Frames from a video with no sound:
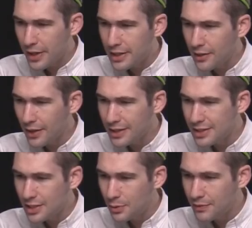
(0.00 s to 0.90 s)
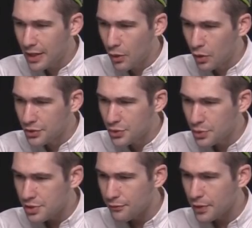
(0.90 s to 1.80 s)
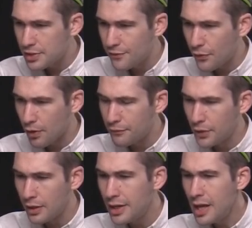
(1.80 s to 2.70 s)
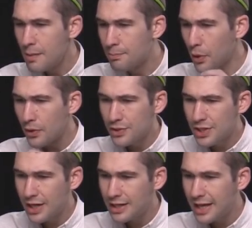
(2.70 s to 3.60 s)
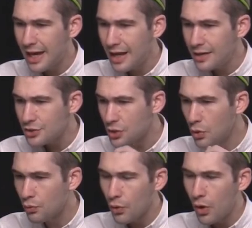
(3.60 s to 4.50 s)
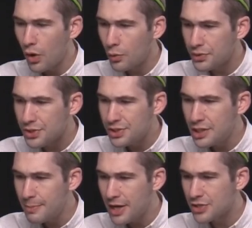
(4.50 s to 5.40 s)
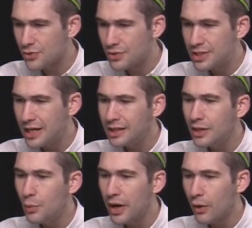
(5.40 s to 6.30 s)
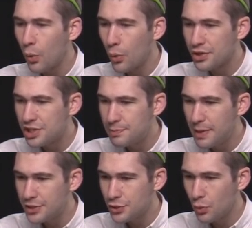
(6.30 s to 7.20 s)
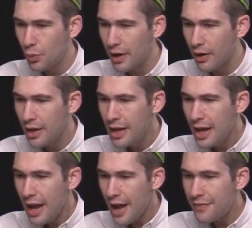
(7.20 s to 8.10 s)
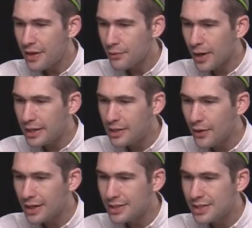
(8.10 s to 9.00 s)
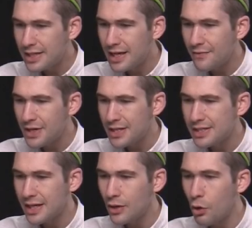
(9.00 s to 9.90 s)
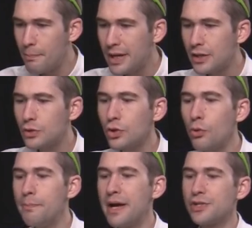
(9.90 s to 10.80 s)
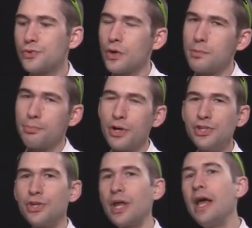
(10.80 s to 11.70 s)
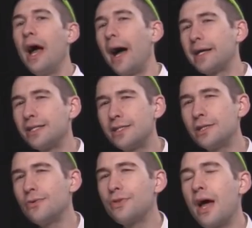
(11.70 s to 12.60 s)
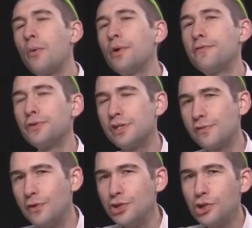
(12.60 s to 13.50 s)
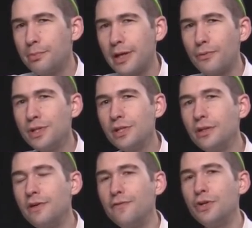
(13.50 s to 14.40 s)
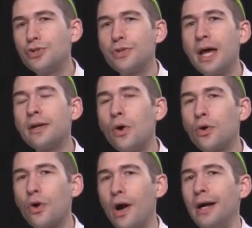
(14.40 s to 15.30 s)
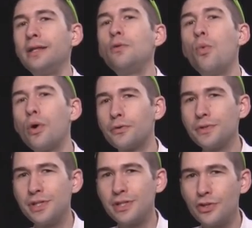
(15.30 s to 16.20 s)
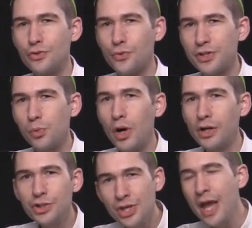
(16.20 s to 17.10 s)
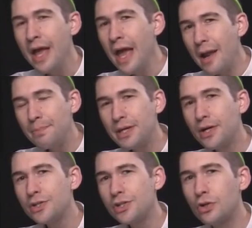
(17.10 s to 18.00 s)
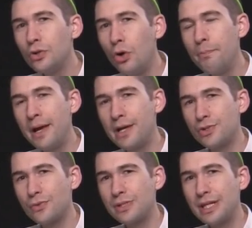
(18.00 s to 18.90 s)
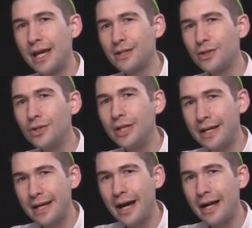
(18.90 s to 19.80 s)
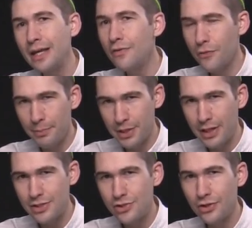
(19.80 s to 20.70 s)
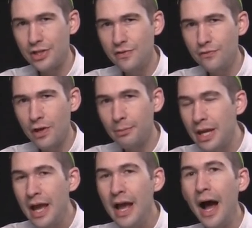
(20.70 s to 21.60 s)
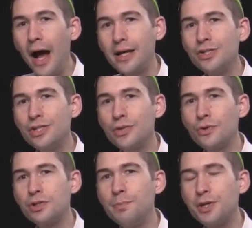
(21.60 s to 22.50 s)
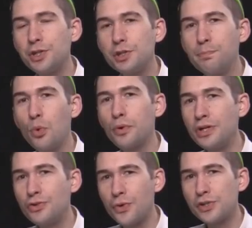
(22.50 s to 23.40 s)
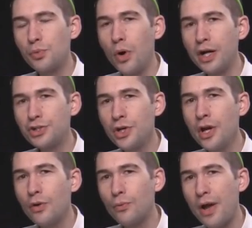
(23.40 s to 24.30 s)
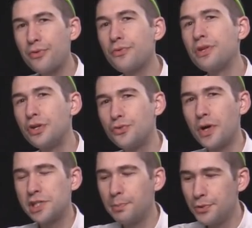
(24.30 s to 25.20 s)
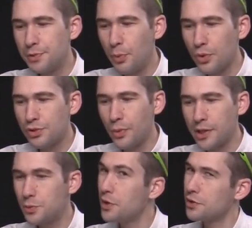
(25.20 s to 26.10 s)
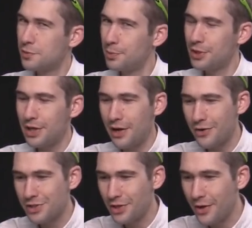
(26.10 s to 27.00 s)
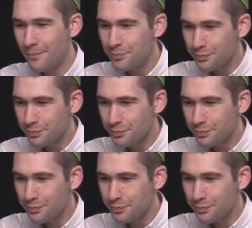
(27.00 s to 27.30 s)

right here, I can see we've got all sorts of friends far flung. Bird saying, can't go wrong with a Seamaster daily wear or special wear. And then right here, I can see Kevin S. saying, Omega Globemaster on a bracelet. I considered that one for this feature, but I recently featured that on our highly water-resistant dress watches. And because the Globemaster is technically a Connie from the Constellation family, I consider it to be a sporty dress watch rather than a dressable sports watch. We are splitting hairs here.